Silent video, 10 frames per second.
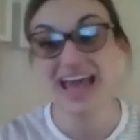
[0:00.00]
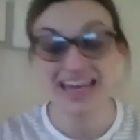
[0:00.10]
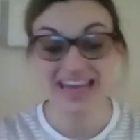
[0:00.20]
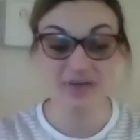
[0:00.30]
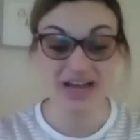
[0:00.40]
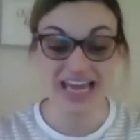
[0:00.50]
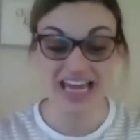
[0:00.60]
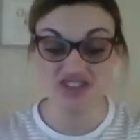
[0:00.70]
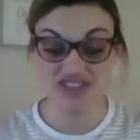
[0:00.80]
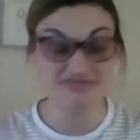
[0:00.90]
Now,
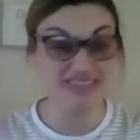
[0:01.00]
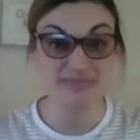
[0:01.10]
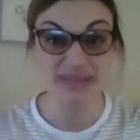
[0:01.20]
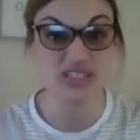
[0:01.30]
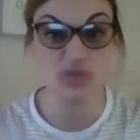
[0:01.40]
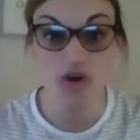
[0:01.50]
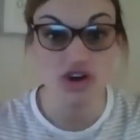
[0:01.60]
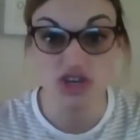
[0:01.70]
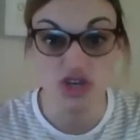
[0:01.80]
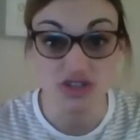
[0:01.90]
it doesn't really matter what
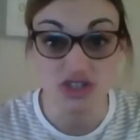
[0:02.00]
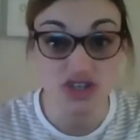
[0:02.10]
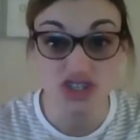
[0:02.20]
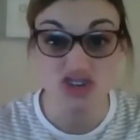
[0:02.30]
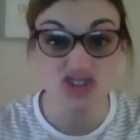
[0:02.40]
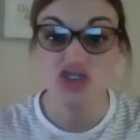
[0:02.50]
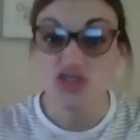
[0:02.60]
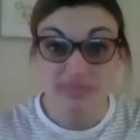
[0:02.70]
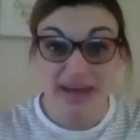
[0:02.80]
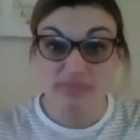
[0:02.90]
you use. You could use
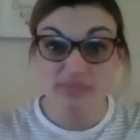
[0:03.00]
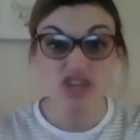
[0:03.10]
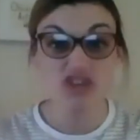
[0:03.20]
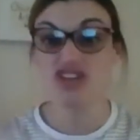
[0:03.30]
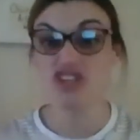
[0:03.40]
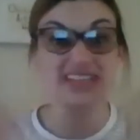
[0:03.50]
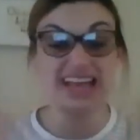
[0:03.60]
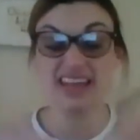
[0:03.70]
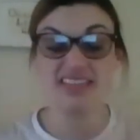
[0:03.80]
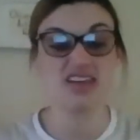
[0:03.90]
newspaper, you could use
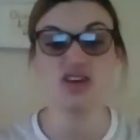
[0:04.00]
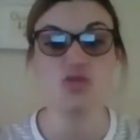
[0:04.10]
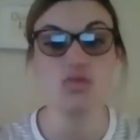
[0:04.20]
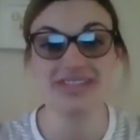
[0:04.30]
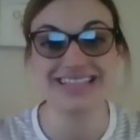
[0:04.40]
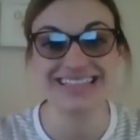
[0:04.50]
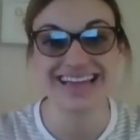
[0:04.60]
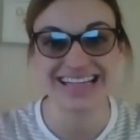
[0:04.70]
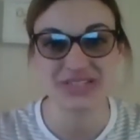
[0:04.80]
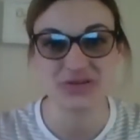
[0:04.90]
anything you wanted
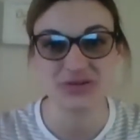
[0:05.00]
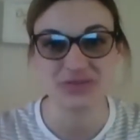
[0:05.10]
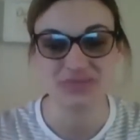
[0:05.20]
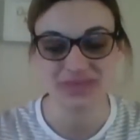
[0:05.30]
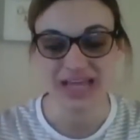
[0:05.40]
at all.